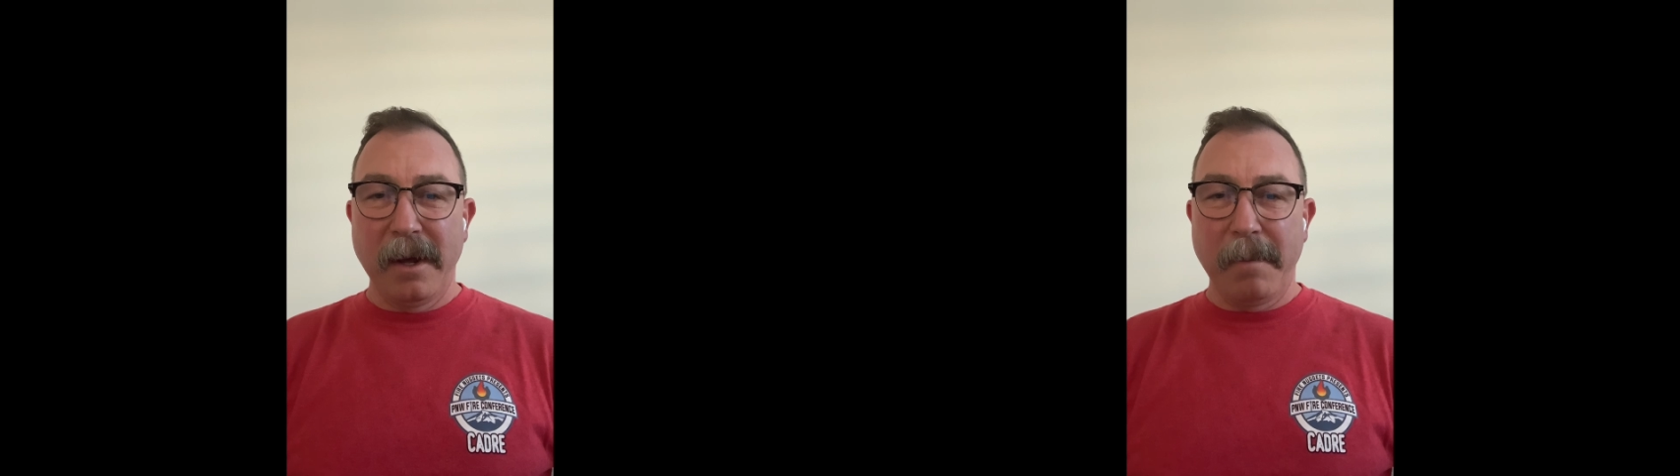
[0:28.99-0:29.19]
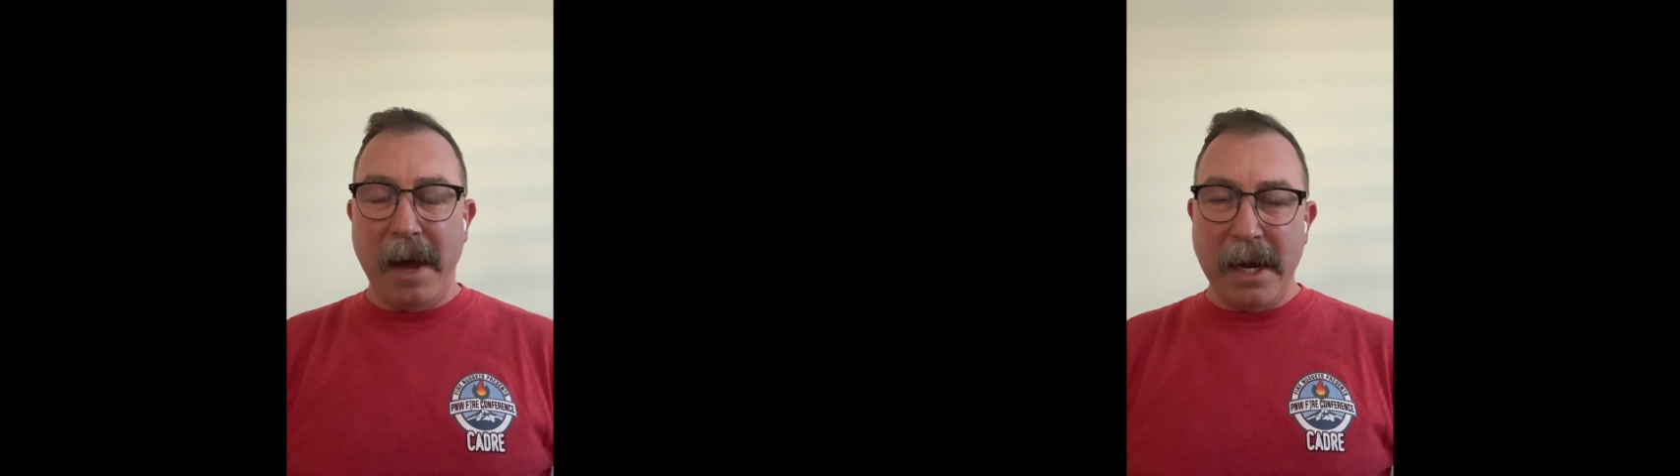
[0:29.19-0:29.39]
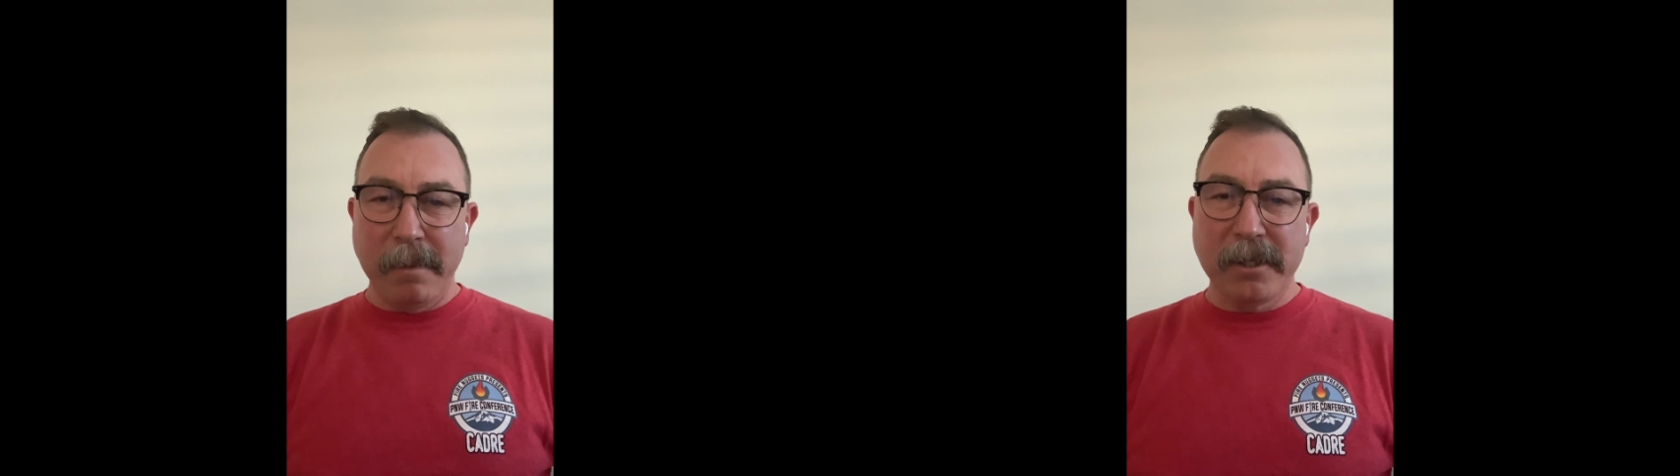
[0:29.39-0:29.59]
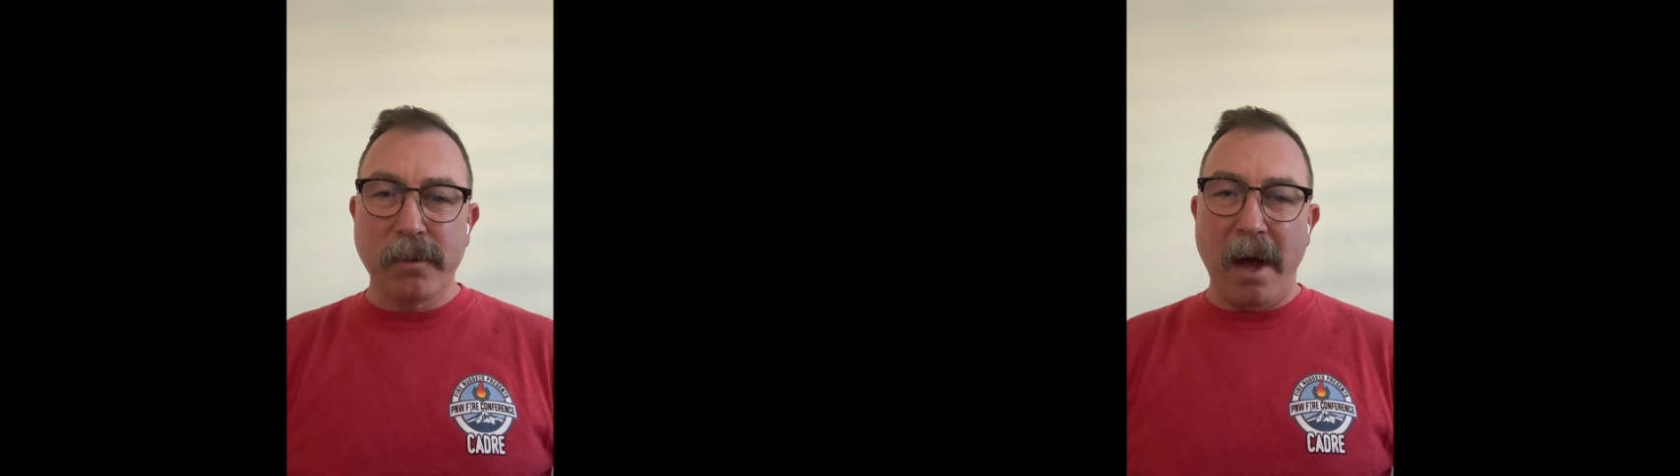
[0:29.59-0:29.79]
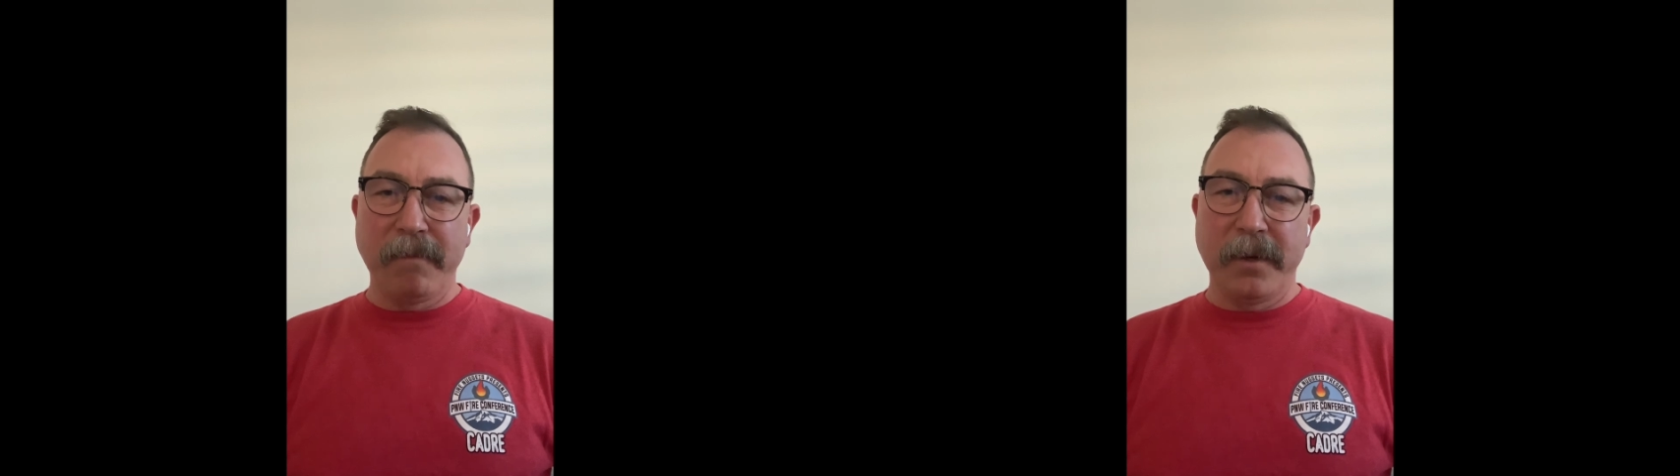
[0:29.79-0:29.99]
My name is
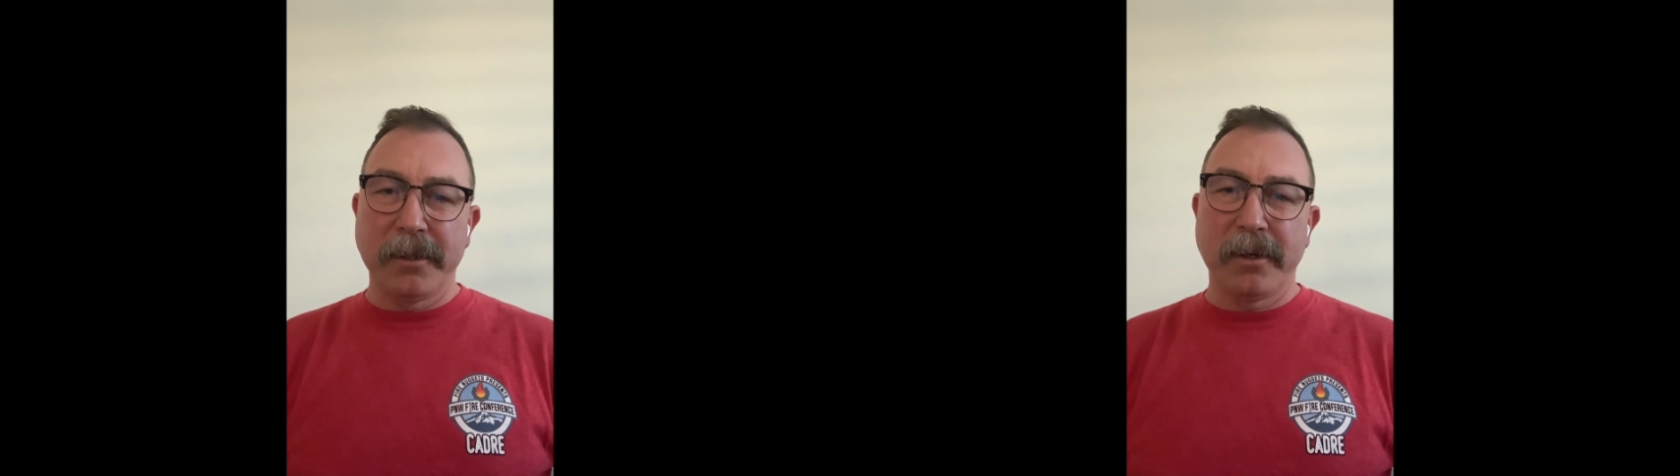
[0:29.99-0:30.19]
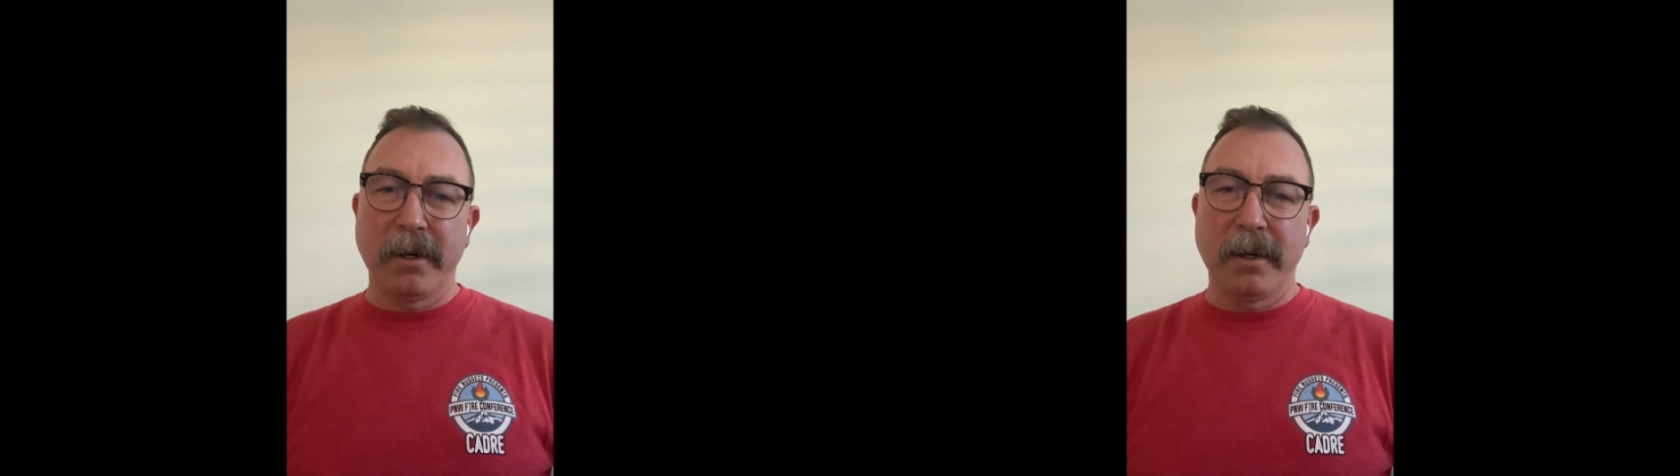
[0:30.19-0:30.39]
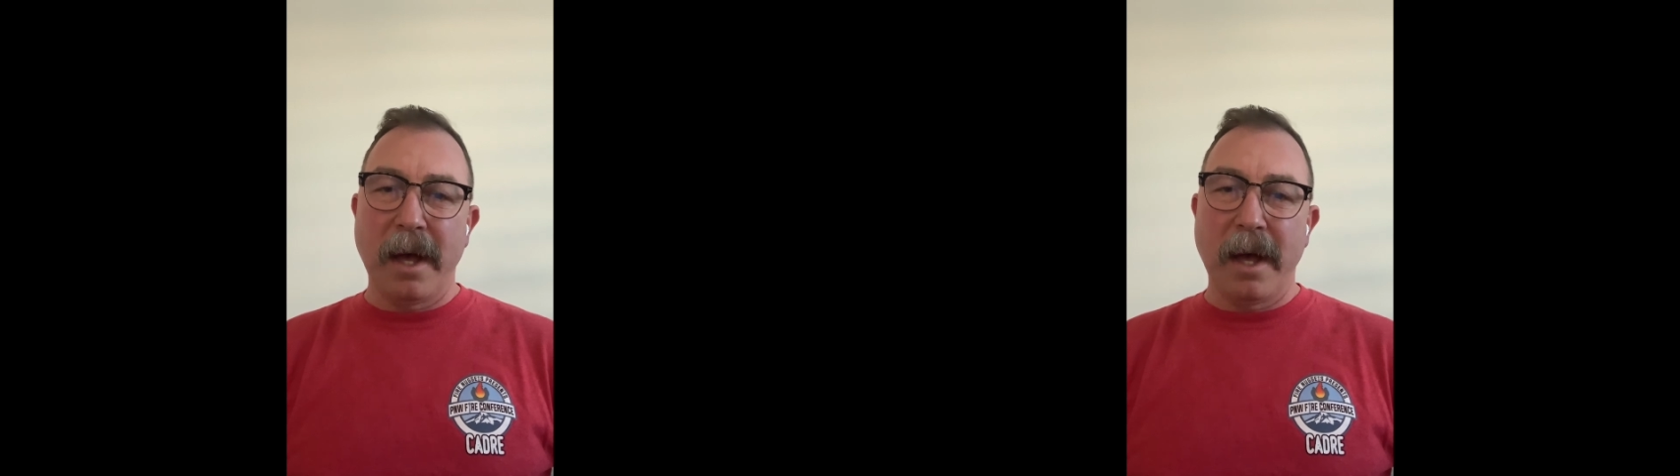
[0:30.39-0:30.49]
Rob Fisher.